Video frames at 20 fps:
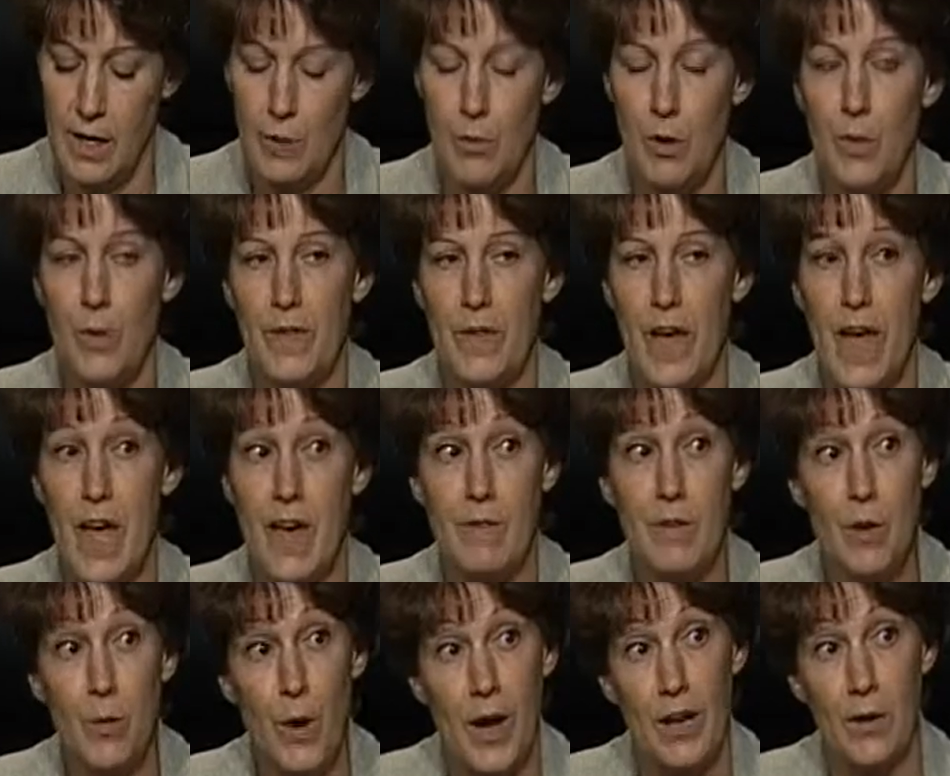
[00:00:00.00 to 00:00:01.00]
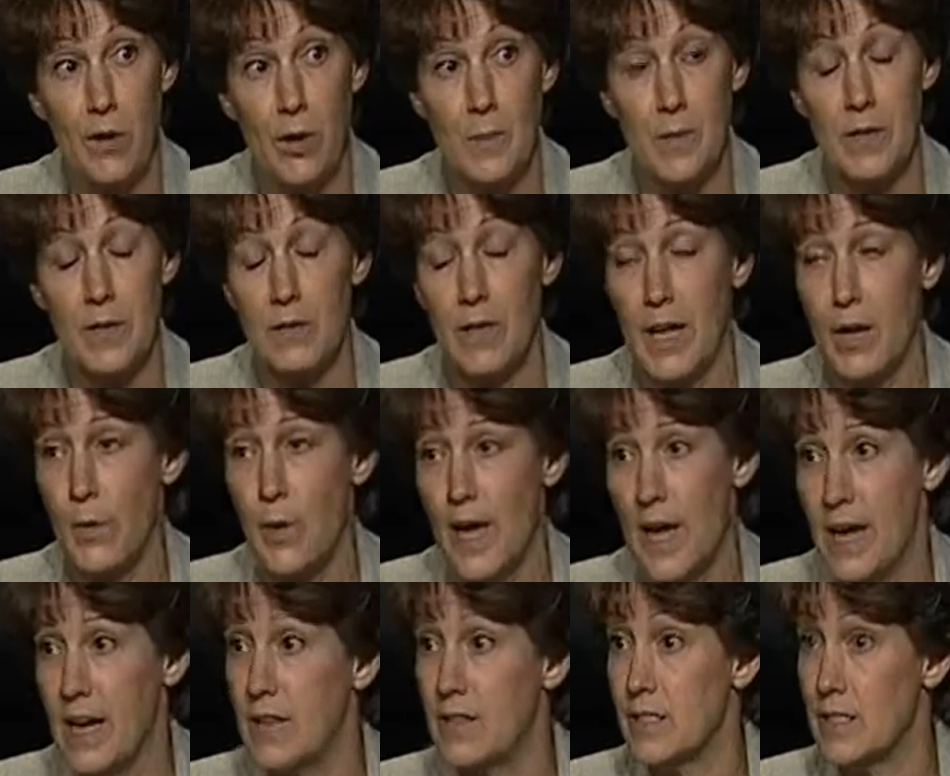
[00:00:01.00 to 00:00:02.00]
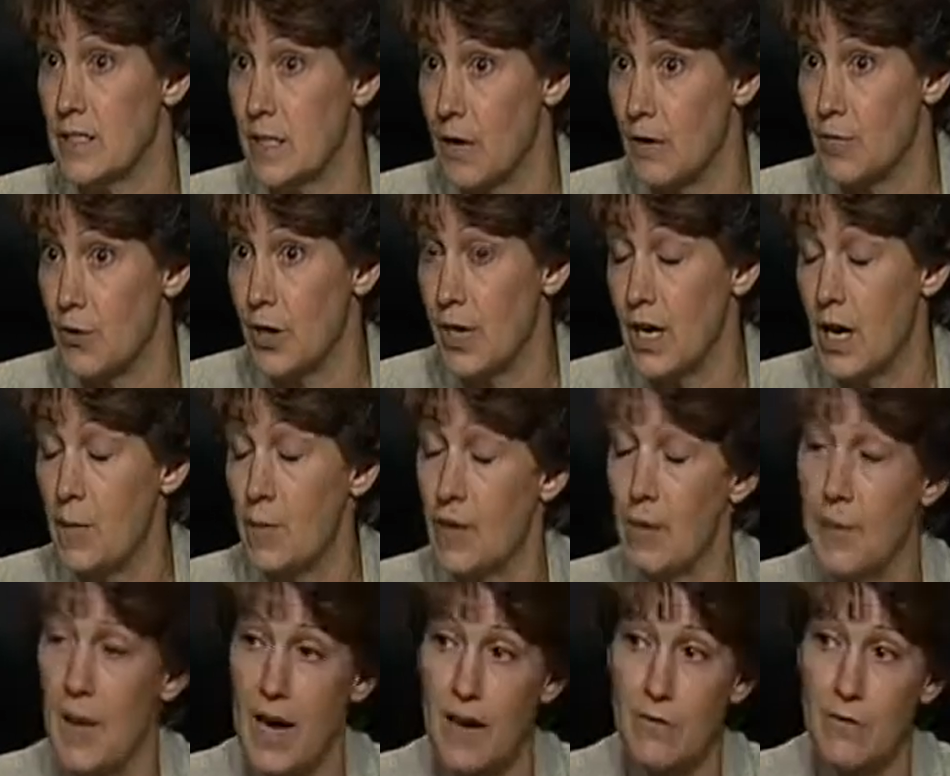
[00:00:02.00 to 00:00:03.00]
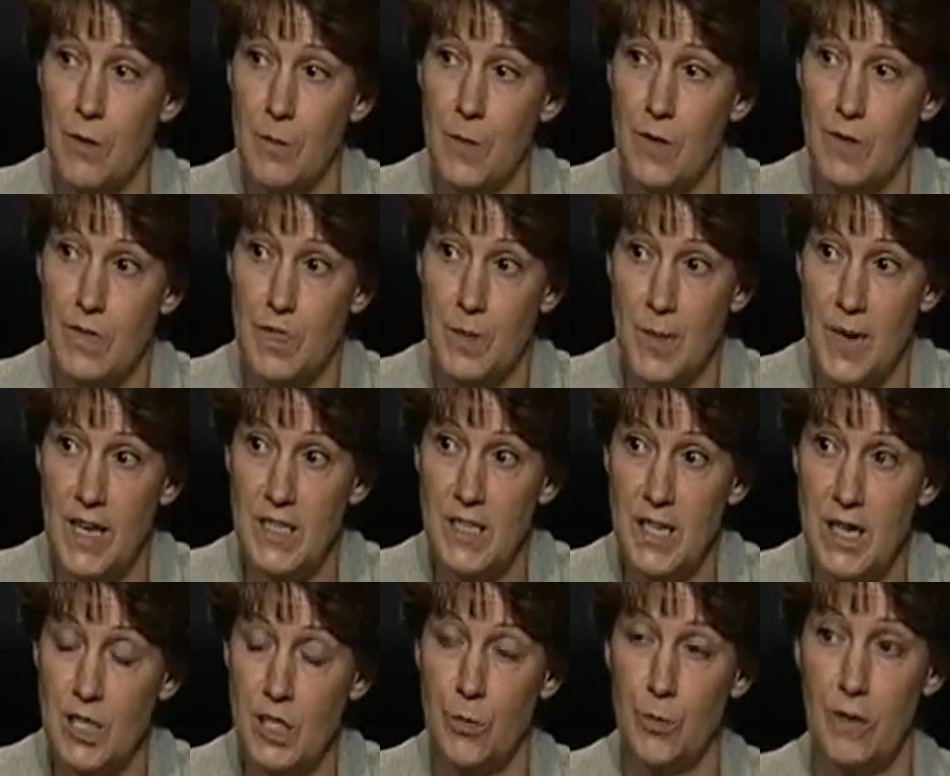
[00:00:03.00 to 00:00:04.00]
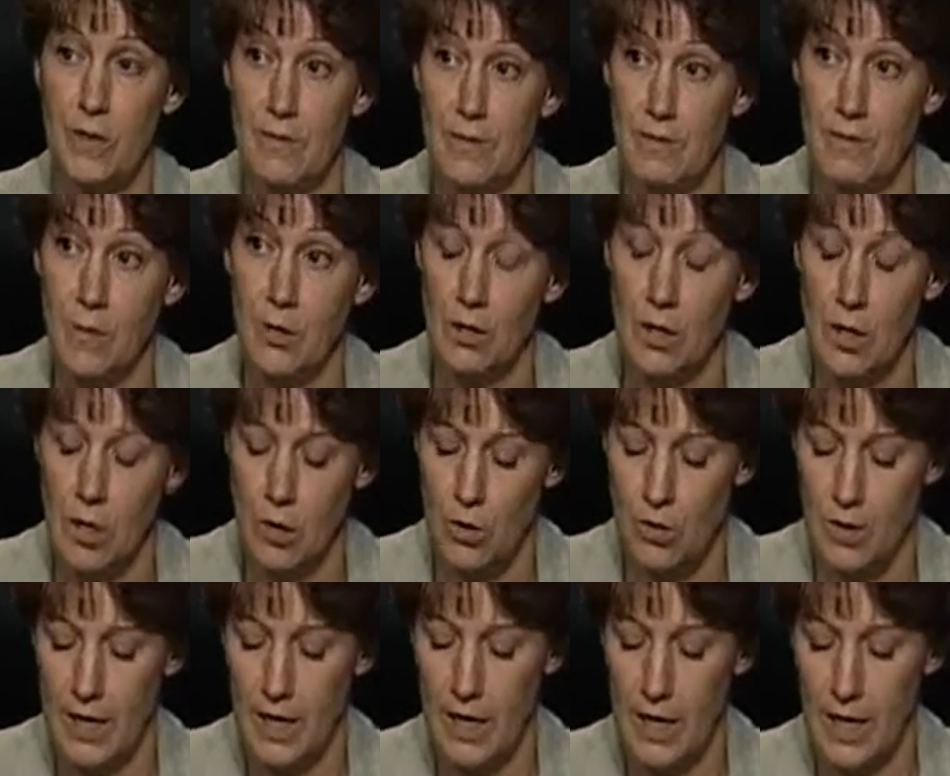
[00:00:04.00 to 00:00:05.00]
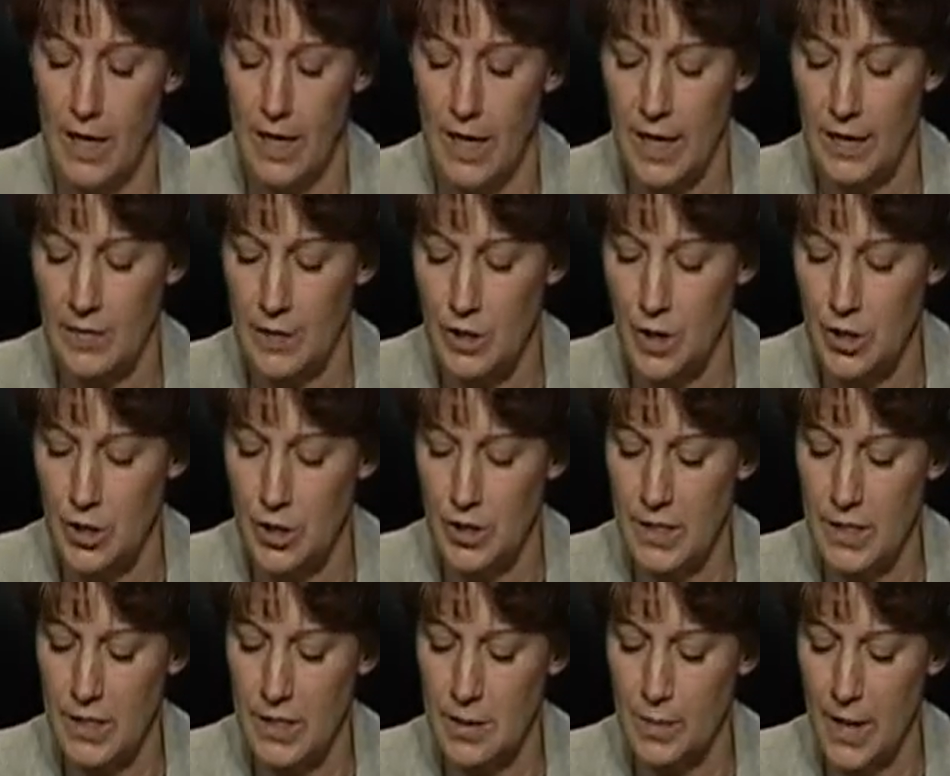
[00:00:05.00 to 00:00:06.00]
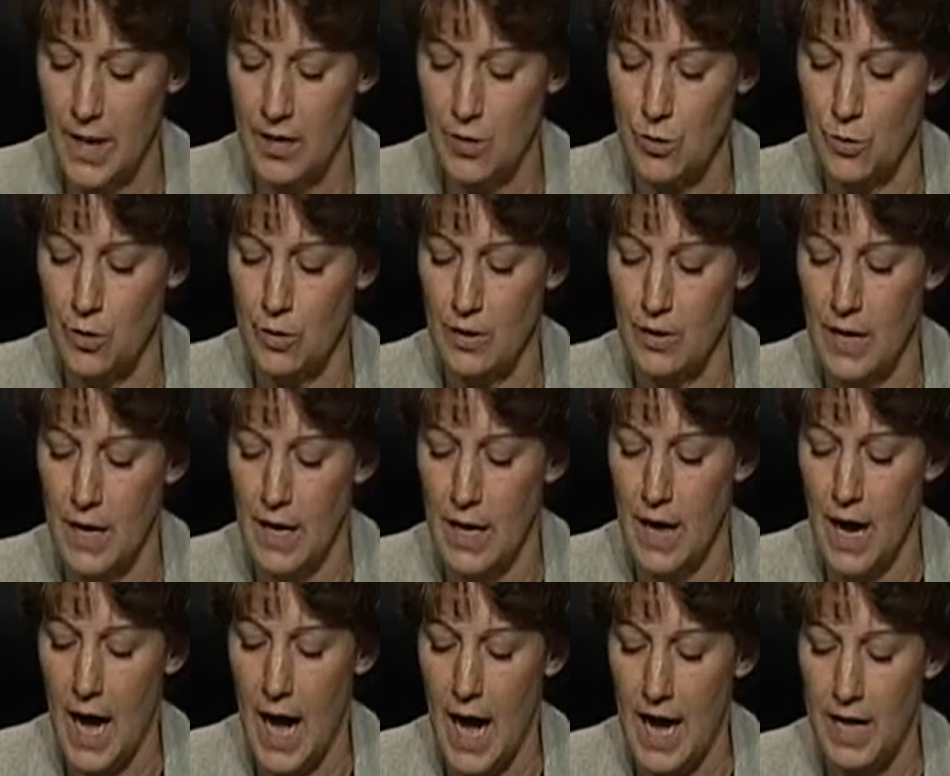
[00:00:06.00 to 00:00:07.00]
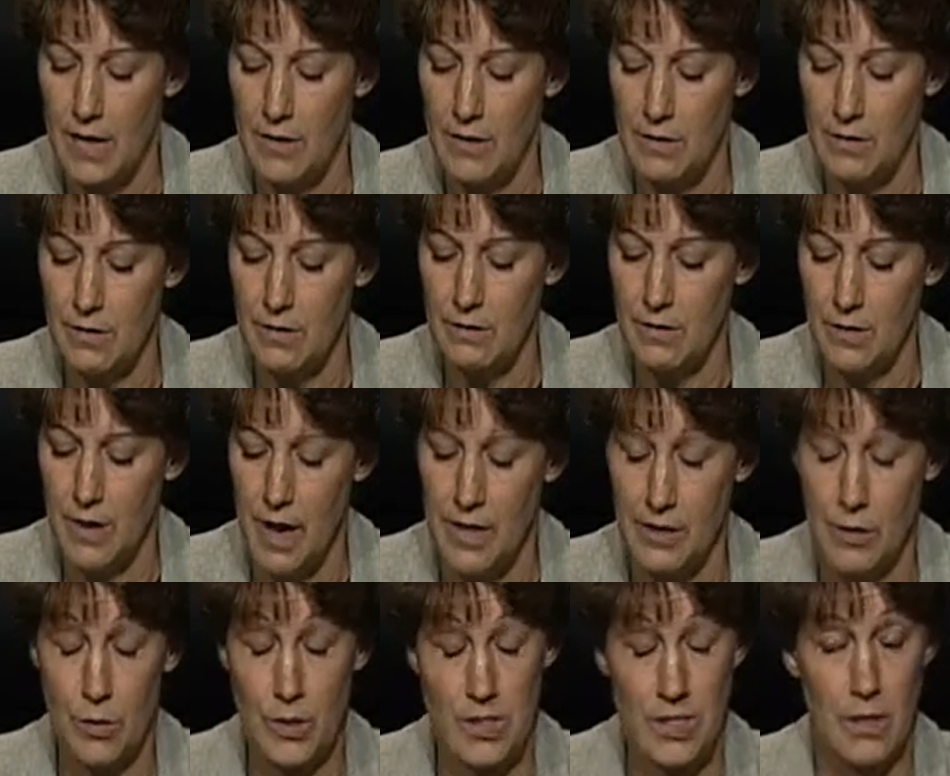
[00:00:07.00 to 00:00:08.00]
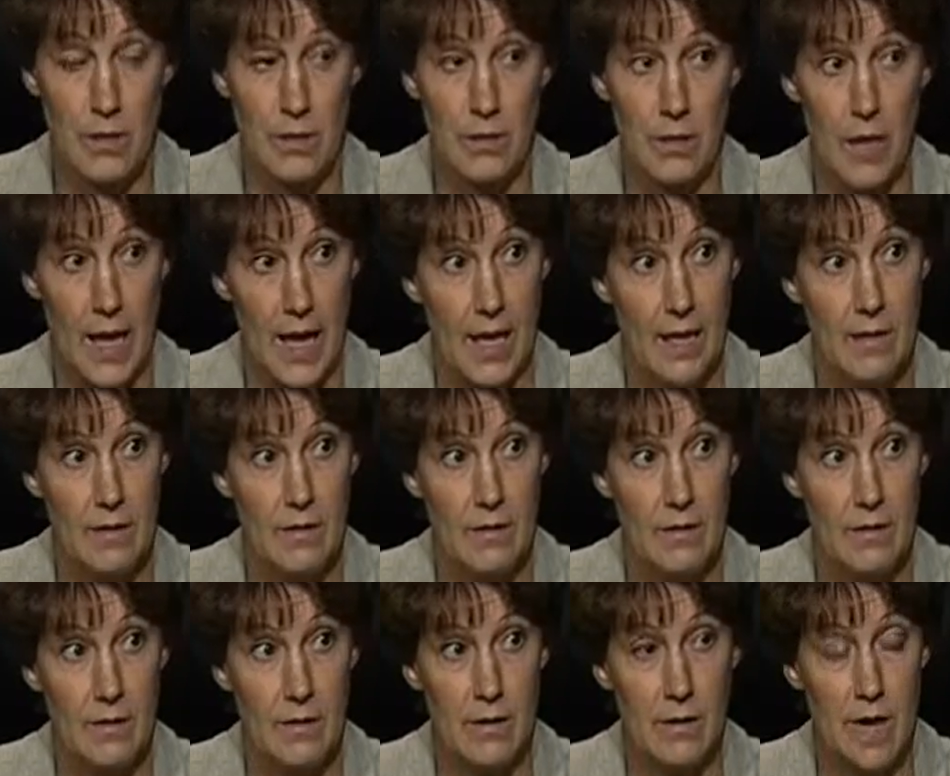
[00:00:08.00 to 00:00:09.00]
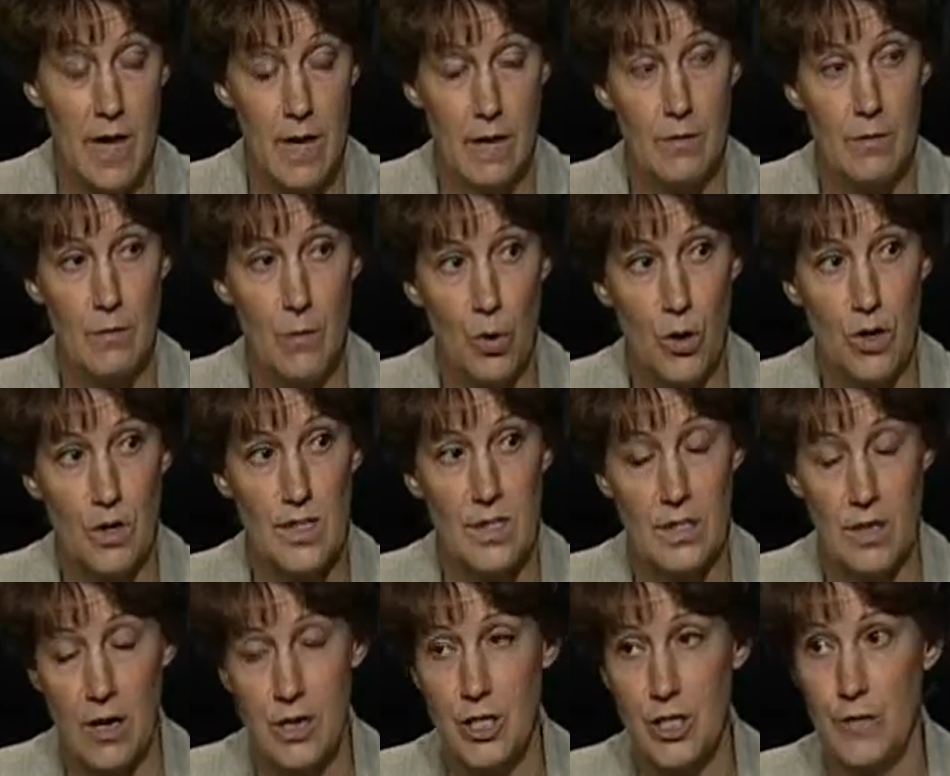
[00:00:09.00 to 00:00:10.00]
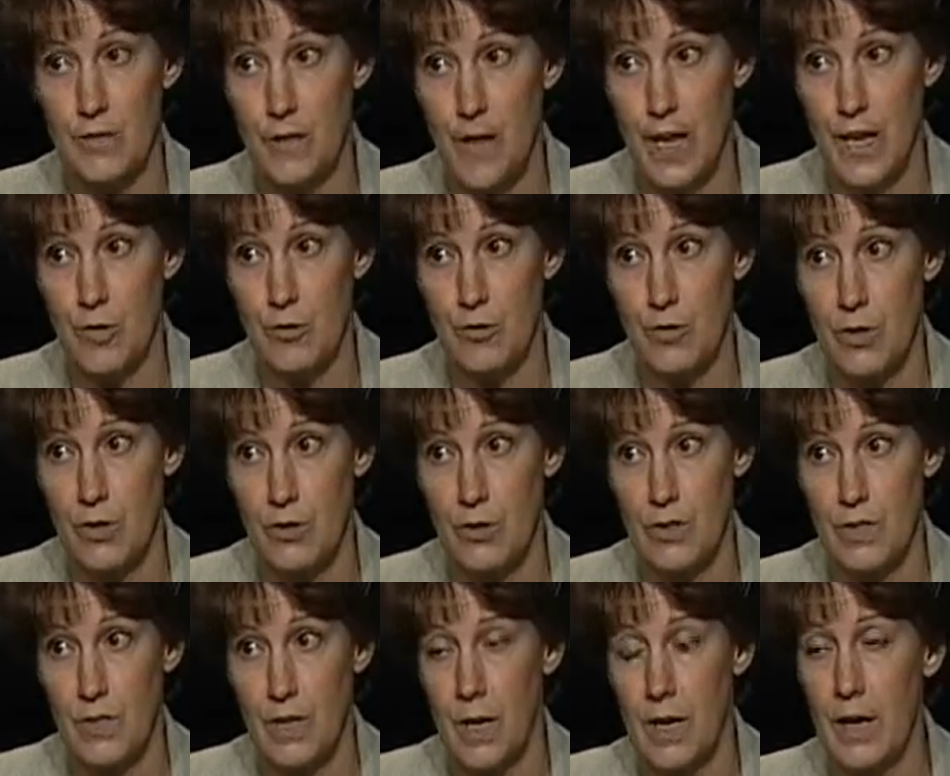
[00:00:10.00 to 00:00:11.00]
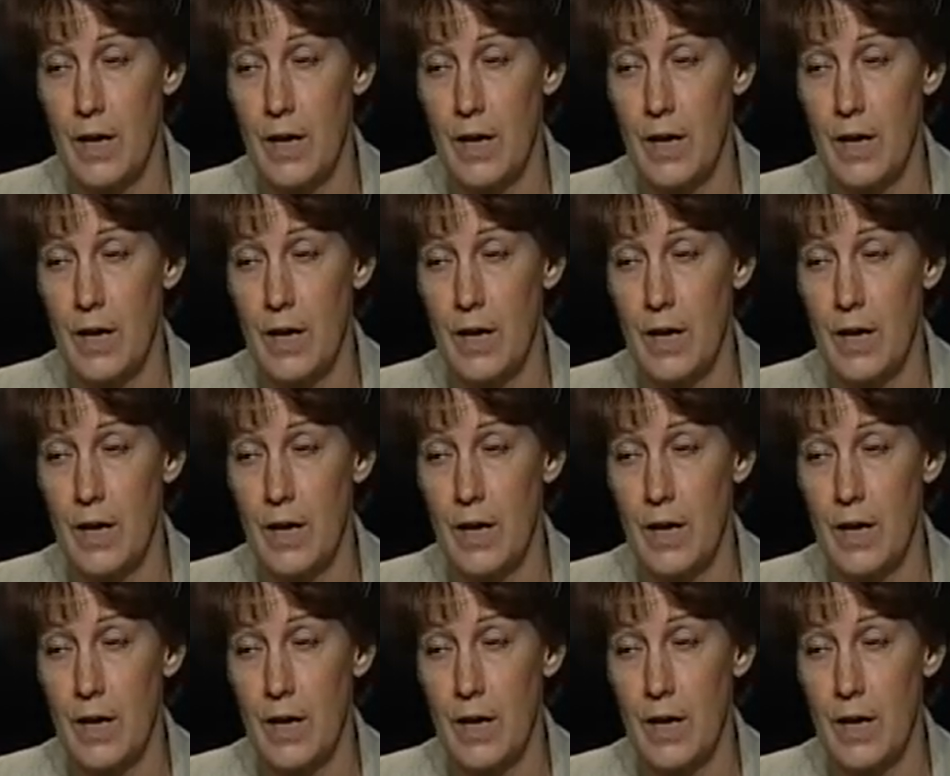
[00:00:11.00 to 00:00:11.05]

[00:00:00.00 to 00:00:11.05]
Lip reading: But with a heavyweight orbiter like we had on Discovery, coming back from the space station with a full load in the logistics module, I noticed a delay and more sluggish flight controls.